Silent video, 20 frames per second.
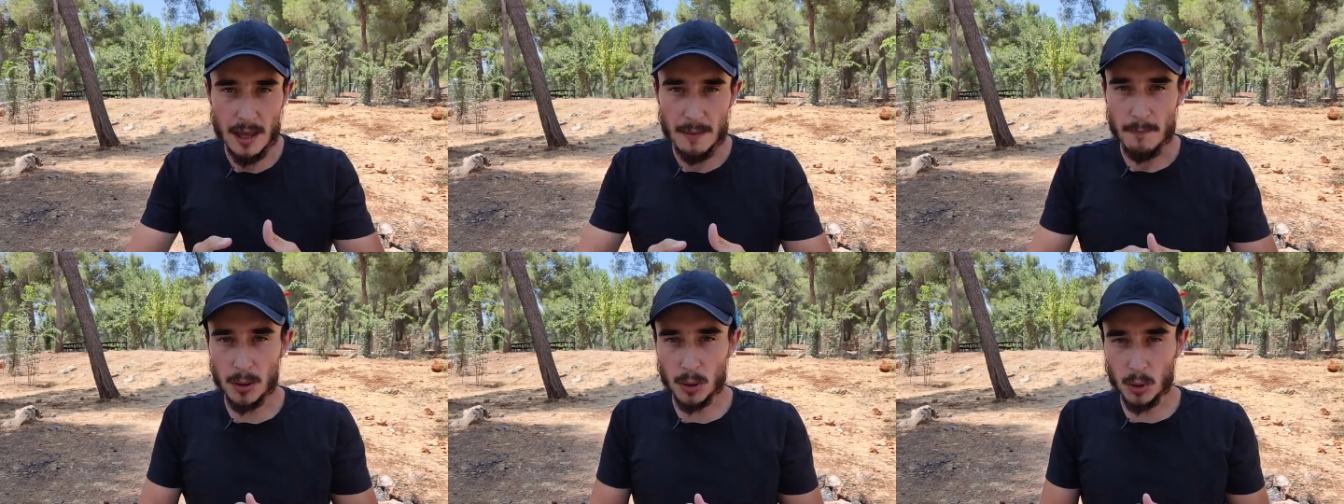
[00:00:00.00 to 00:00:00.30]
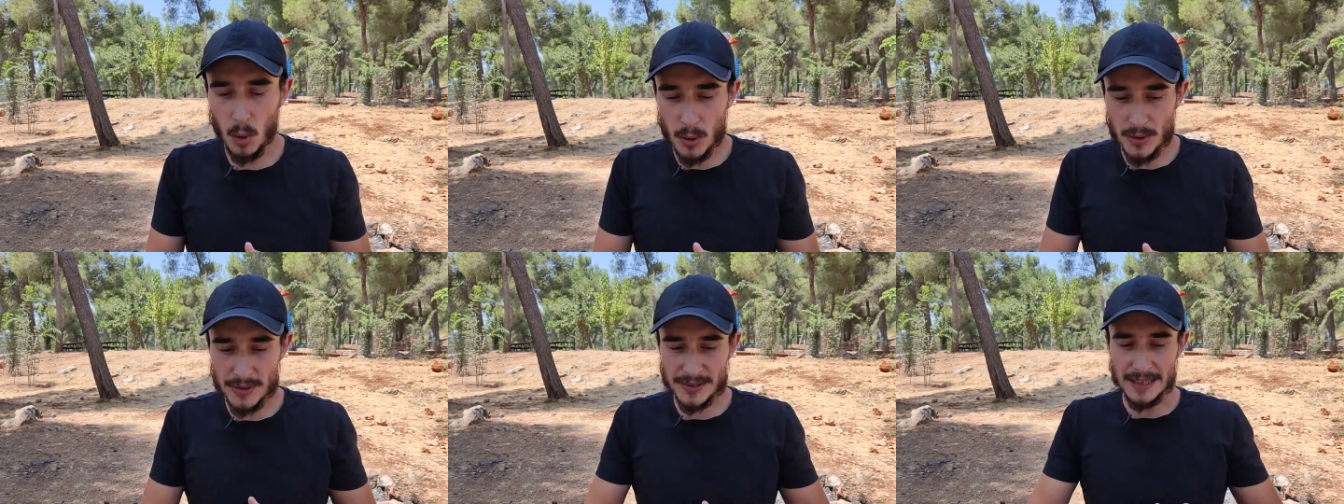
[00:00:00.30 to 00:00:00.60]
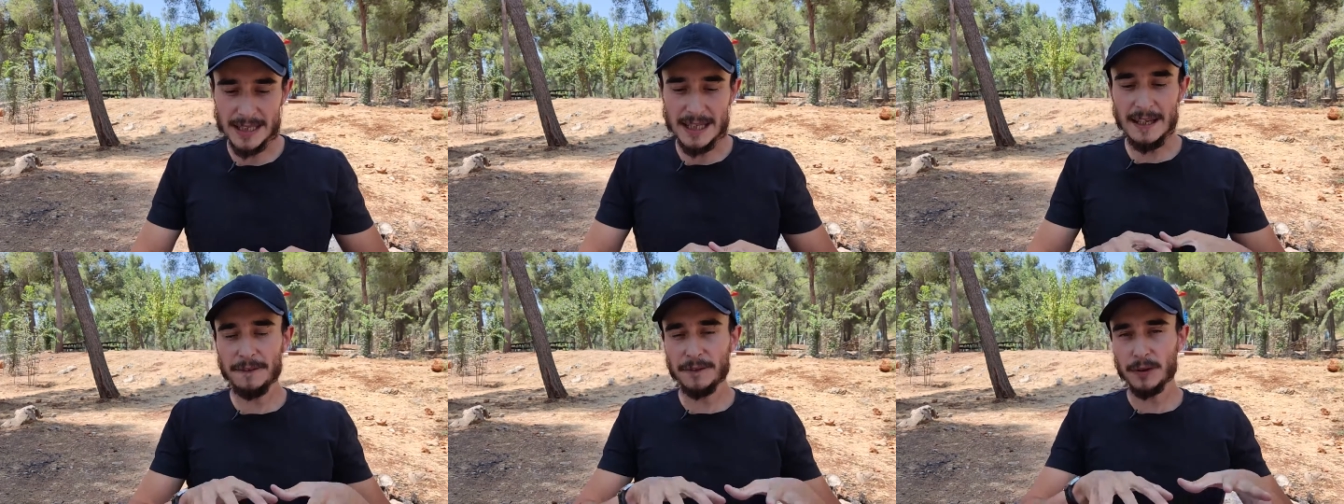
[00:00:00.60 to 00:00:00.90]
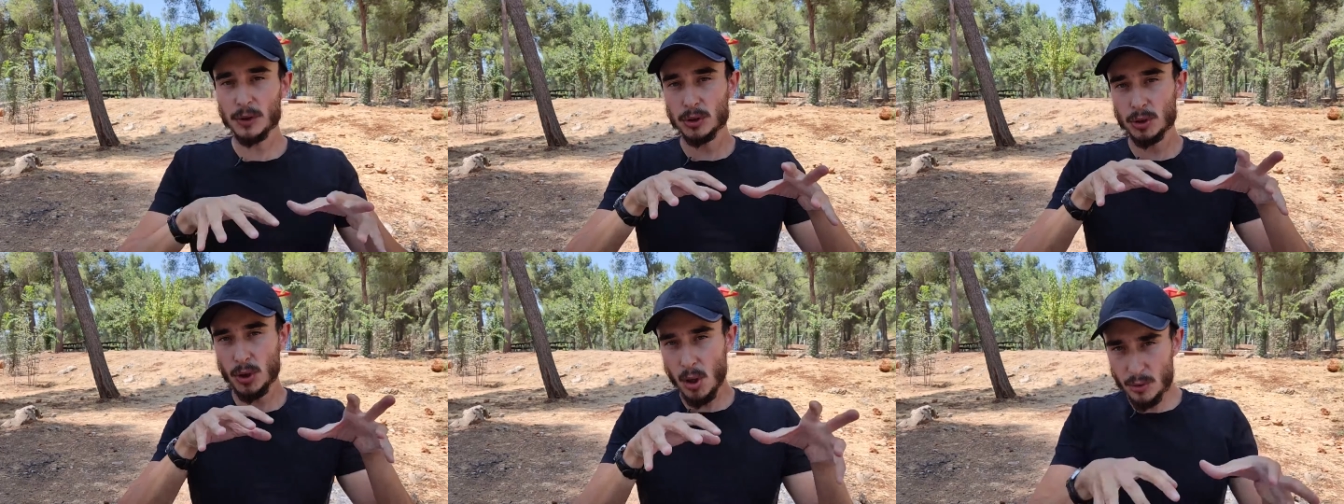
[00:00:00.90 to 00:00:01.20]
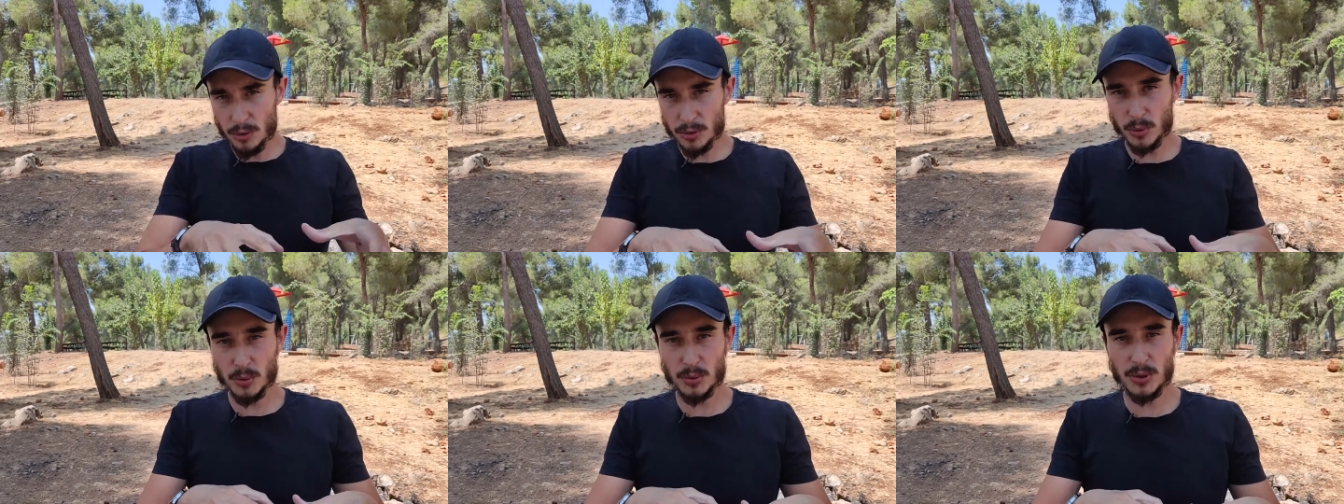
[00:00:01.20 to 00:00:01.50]
Because if you
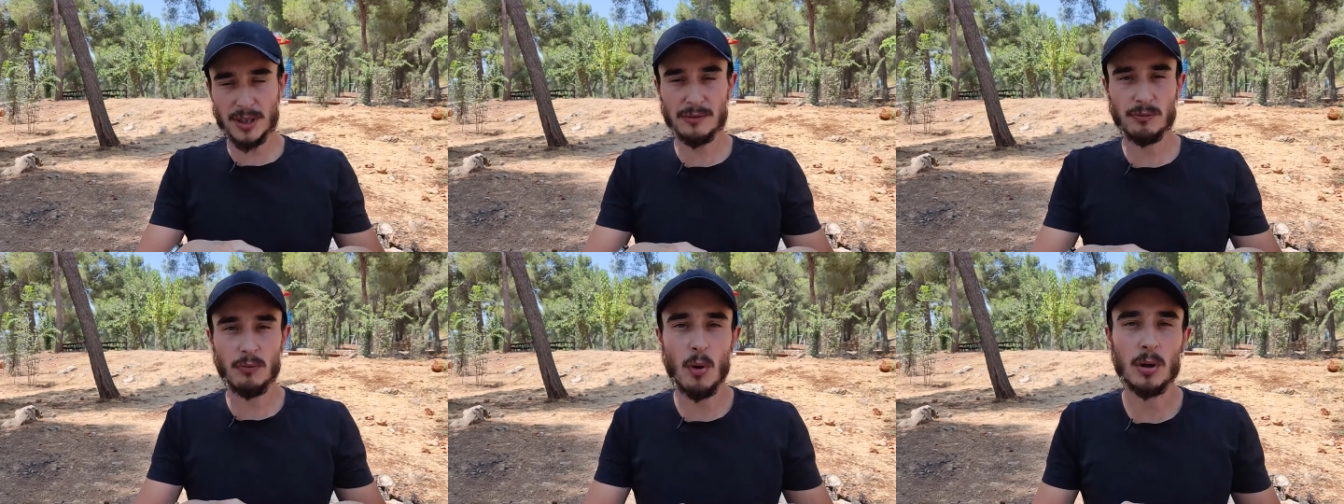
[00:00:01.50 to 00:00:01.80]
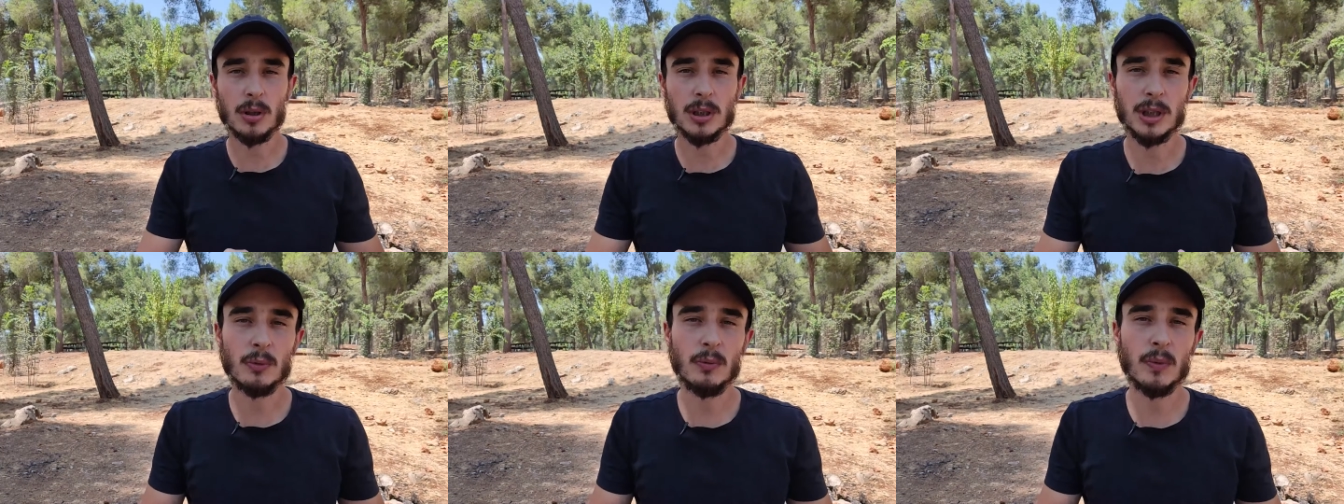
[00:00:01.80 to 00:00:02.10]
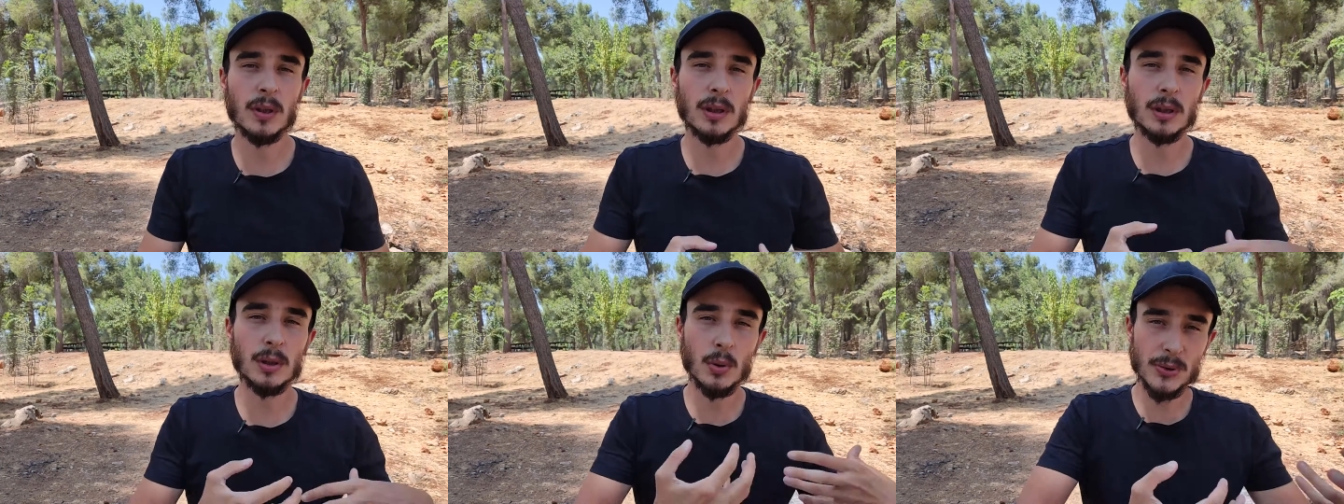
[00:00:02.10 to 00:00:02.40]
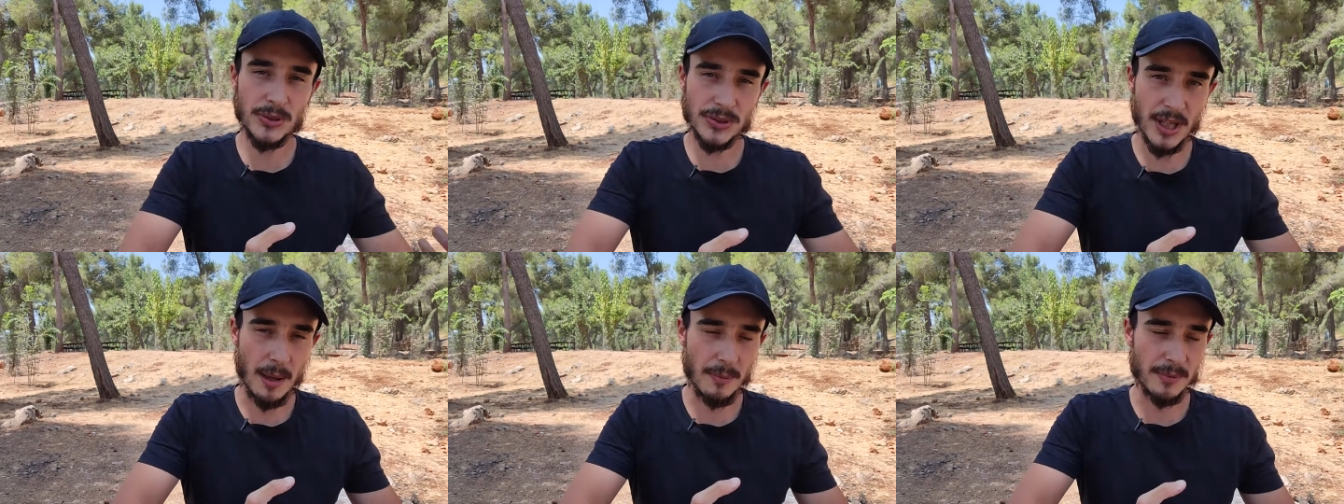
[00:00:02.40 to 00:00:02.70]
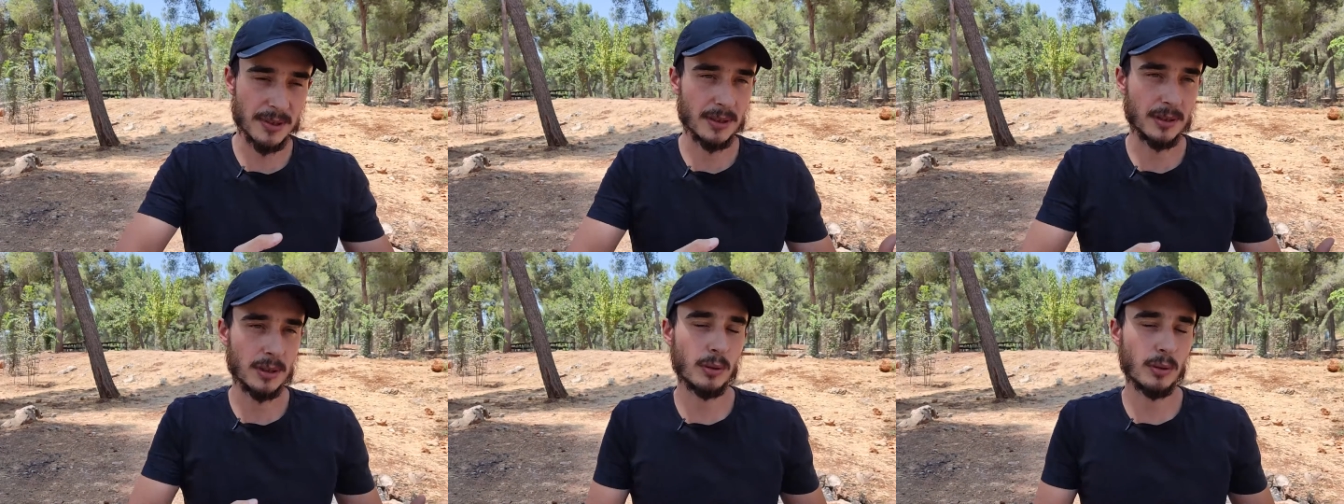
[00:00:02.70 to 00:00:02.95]
don't do this work, you will lose something.